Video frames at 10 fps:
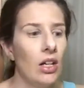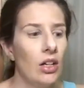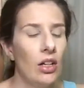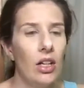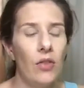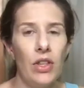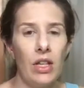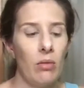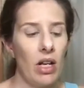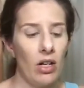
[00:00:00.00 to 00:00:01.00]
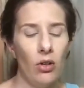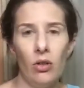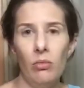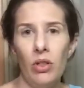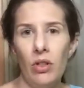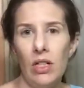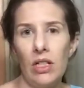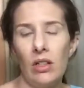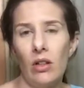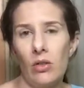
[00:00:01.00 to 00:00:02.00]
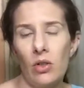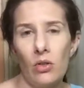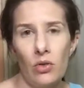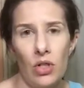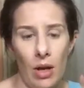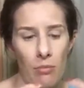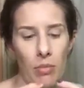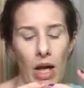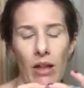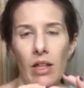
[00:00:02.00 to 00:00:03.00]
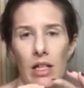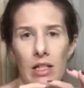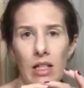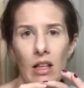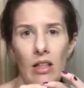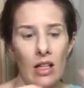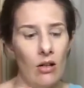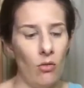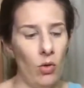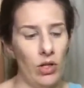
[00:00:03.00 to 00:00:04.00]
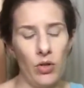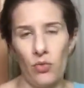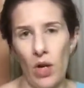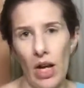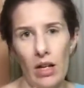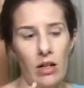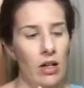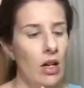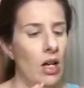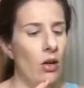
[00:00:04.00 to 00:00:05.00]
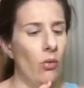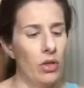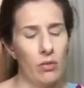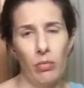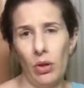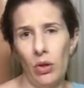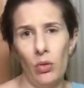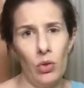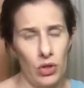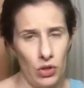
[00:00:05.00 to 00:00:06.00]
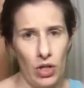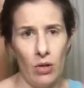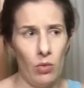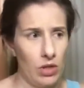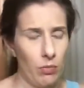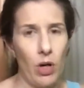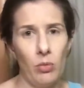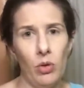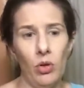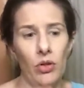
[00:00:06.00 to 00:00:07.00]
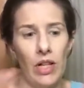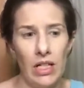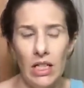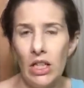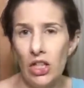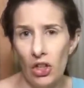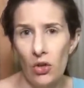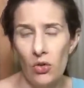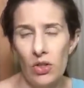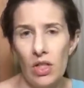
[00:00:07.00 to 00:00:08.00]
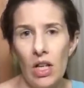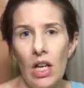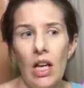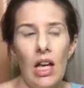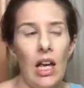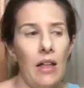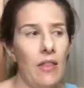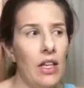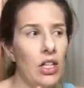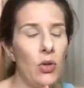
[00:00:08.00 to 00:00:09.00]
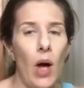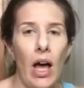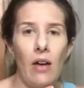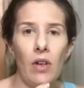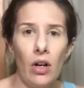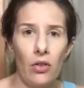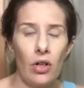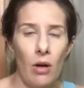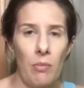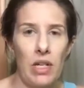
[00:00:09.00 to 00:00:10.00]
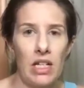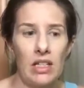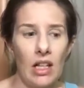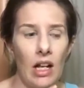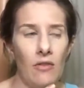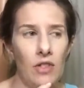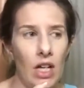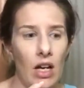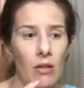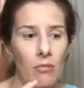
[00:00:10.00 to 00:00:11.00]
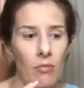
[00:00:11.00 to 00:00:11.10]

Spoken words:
if you think about it, Huda Beauty did those little gem palettes that one's red, one's blue, one's green, one's purple. They did those. And then you have other companies that have done